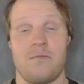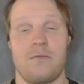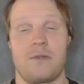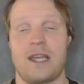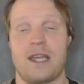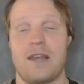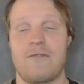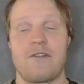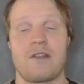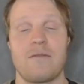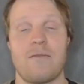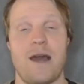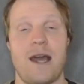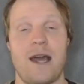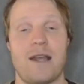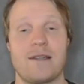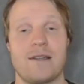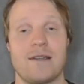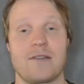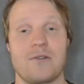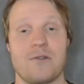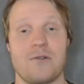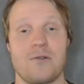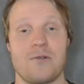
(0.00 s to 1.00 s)
giving the
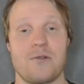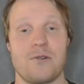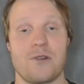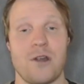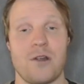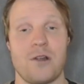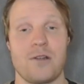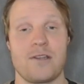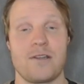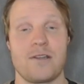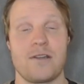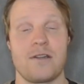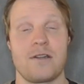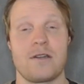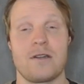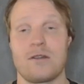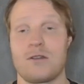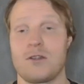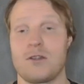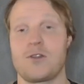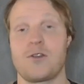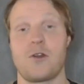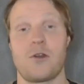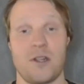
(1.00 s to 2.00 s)
passes to
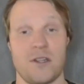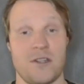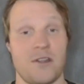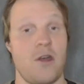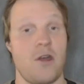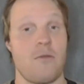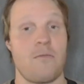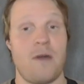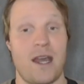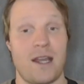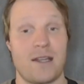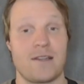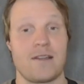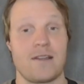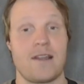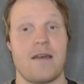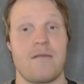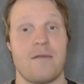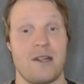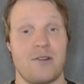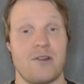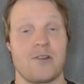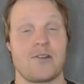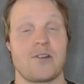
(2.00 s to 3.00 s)
Richarlison. Son is not back, so that
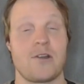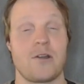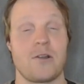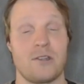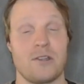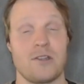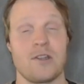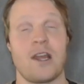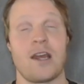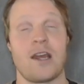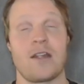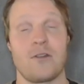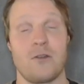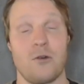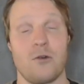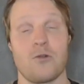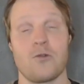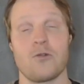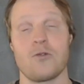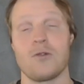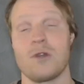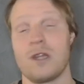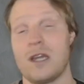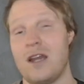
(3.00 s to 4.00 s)
meant Richarlison had
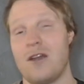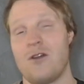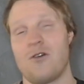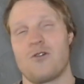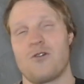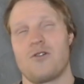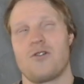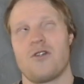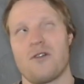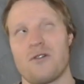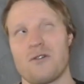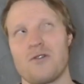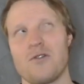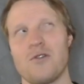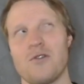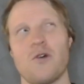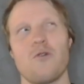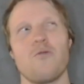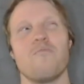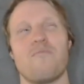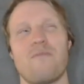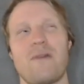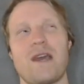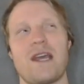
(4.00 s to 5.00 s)

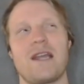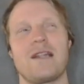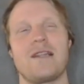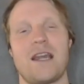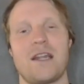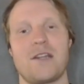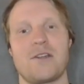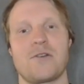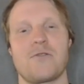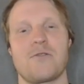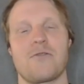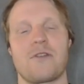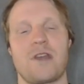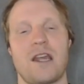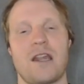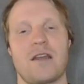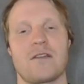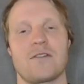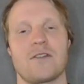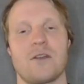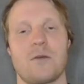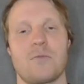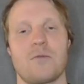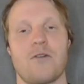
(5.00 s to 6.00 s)
no big danger of getting
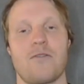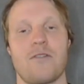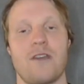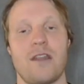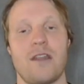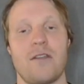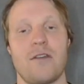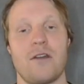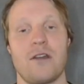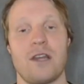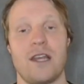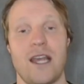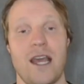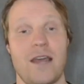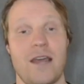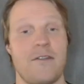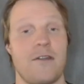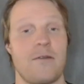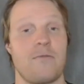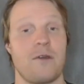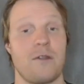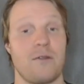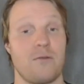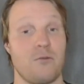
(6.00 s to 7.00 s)
subbed off either. He ended
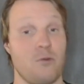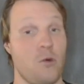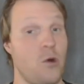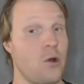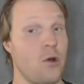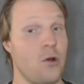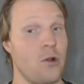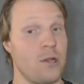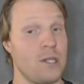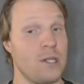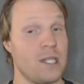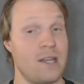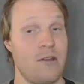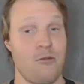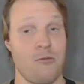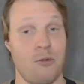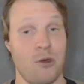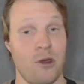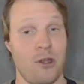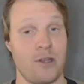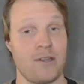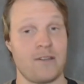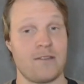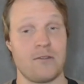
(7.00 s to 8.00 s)
up with 1 goal, 7
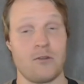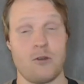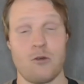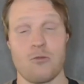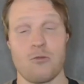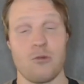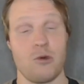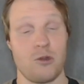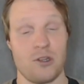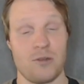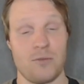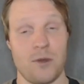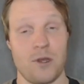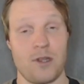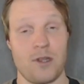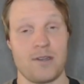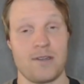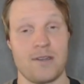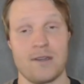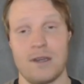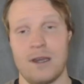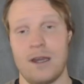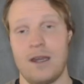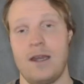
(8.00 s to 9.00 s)
points, no bonus
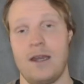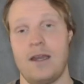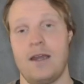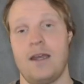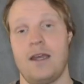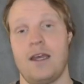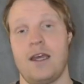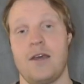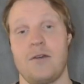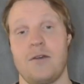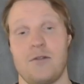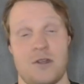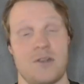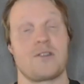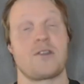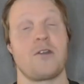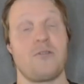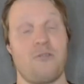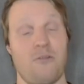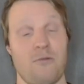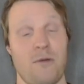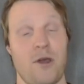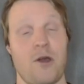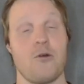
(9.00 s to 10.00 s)
points, which is
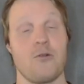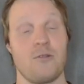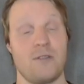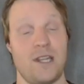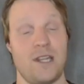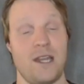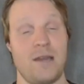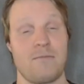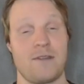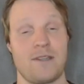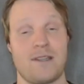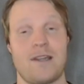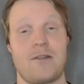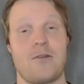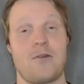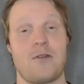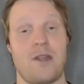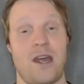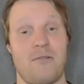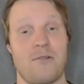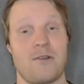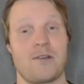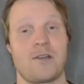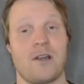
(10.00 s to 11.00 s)
good for my own team because I don't
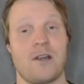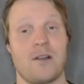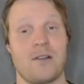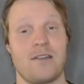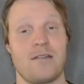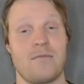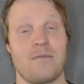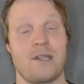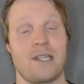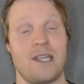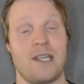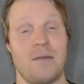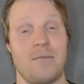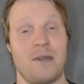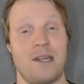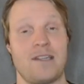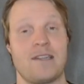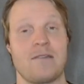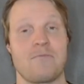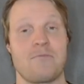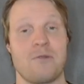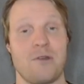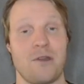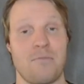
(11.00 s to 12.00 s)
have Richarlison in my team and
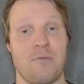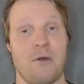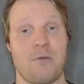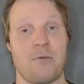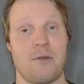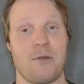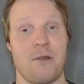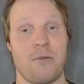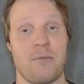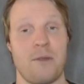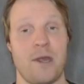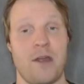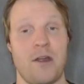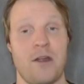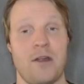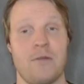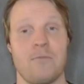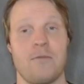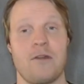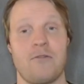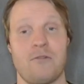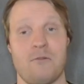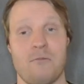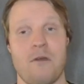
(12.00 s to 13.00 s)
he's a pretty popular player.
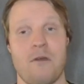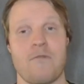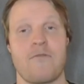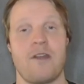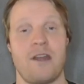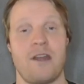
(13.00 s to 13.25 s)
But for my free